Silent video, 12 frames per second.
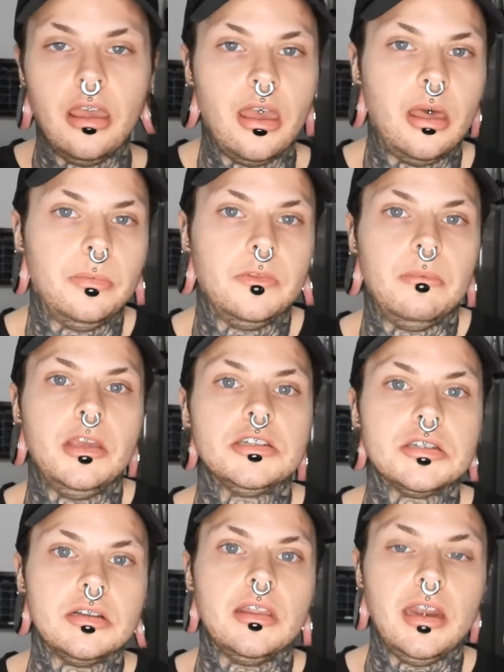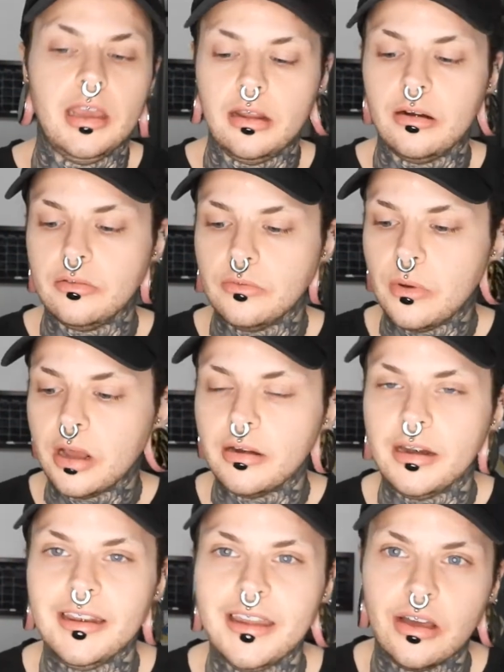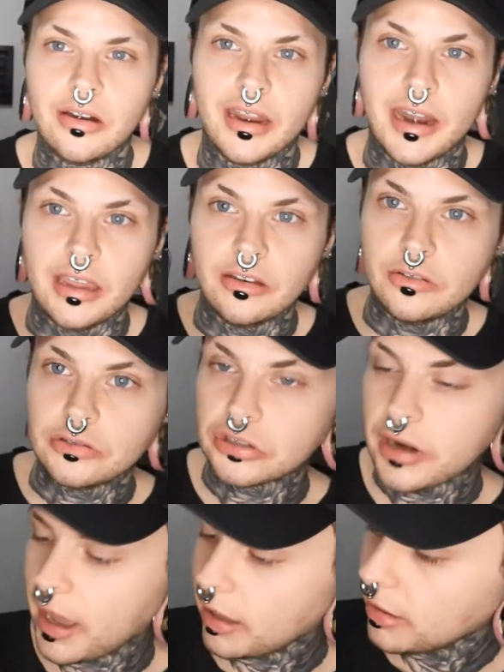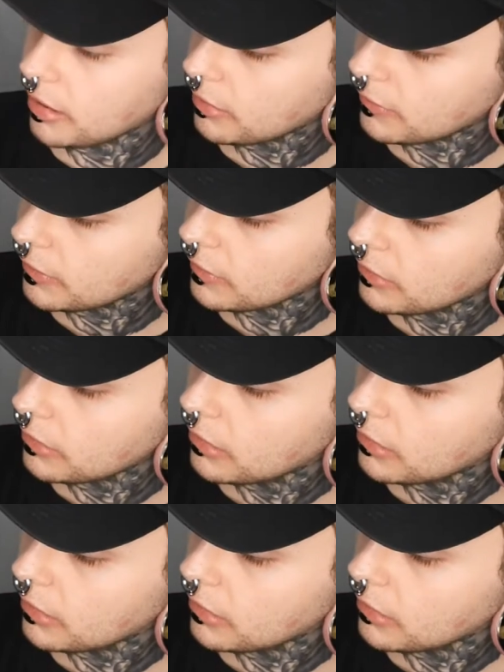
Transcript: it helps make sure that I get all the water I need down and I do track it